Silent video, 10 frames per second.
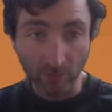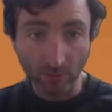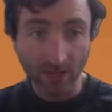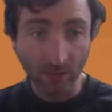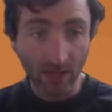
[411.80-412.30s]

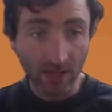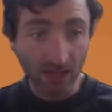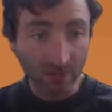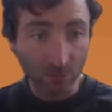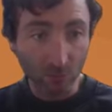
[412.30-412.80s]
prototype.
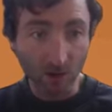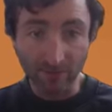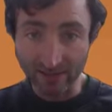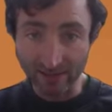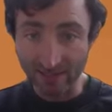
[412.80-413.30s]
Here's some
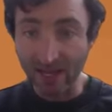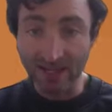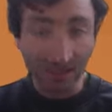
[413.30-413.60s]
graphic design.